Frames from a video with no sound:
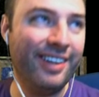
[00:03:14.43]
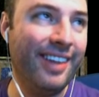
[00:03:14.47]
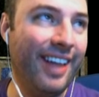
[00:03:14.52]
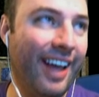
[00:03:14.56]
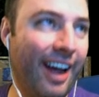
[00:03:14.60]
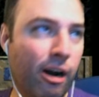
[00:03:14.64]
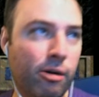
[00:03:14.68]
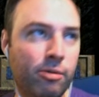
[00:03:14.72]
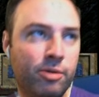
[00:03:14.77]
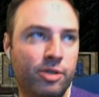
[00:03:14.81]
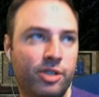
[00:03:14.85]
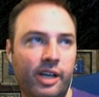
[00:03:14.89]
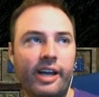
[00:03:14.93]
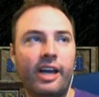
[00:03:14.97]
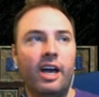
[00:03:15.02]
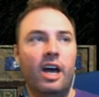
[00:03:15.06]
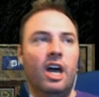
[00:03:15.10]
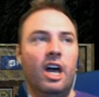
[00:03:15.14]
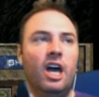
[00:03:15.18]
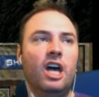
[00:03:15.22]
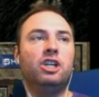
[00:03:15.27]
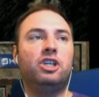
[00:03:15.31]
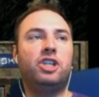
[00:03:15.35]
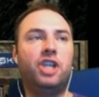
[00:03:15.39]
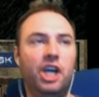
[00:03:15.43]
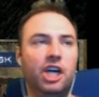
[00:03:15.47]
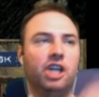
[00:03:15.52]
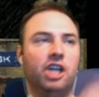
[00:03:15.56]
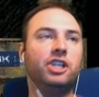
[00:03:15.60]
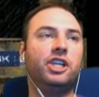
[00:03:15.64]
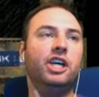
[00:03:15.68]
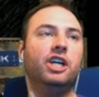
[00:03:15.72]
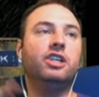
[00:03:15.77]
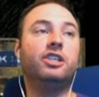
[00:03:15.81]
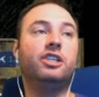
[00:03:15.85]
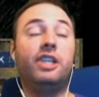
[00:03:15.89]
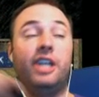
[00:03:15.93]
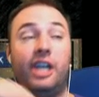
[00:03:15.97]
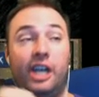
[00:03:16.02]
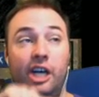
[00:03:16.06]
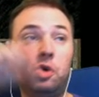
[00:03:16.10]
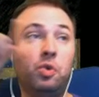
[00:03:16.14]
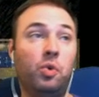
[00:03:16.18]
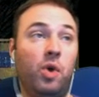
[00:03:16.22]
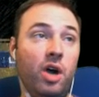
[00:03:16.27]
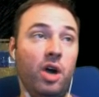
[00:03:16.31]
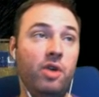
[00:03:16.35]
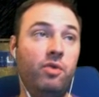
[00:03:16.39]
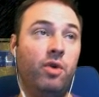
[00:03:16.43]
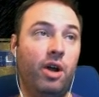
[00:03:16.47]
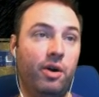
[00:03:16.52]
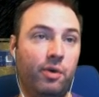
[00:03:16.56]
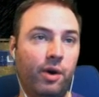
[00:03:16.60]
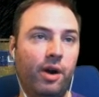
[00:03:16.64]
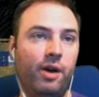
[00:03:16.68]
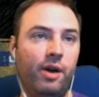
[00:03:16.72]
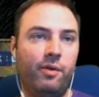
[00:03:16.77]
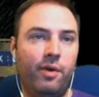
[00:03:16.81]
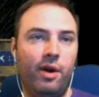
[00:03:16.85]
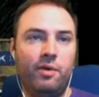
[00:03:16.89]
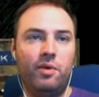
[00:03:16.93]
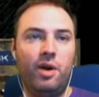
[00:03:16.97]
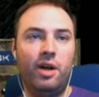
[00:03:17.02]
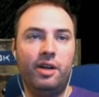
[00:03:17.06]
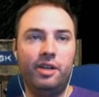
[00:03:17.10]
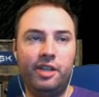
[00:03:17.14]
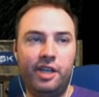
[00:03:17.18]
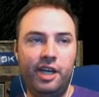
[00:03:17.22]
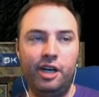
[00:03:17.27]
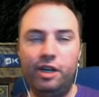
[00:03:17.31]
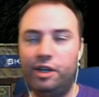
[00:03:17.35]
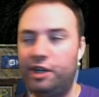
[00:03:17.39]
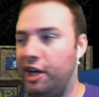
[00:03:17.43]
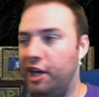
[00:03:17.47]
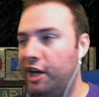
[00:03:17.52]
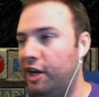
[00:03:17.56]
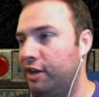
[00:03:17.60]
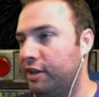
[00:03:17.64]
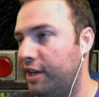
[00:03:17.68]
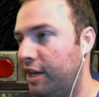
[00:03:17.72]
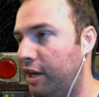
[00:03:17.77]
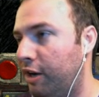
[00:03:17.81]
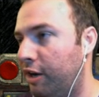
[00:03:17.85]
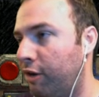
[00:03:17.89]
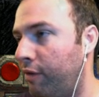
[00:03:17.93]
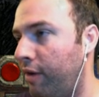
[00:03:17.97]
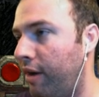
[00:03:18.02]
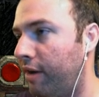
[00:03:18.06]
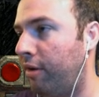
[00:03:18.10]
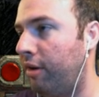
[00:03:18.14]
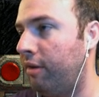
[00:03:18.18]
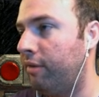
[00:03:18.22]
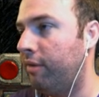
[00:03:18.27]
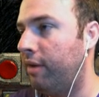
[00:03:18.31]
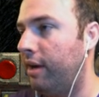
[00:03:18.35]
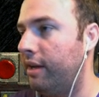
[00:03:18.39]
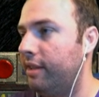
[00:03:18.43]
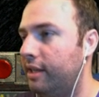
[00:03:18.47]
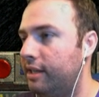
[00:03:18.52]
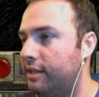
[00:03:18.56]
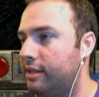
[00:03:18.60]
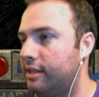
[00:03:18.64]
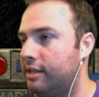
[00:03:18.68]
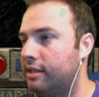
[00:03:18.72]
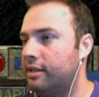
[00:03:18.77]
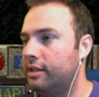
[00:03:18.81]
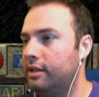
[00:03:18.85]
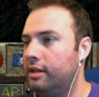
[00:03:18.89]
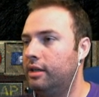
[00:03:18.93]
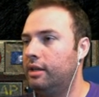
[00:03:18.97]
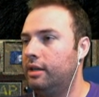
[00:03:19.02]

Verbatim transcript: in there, I'm just like, kill, kill, kill, run, run, run, run, run, kill, kill, kill, run, run, run. This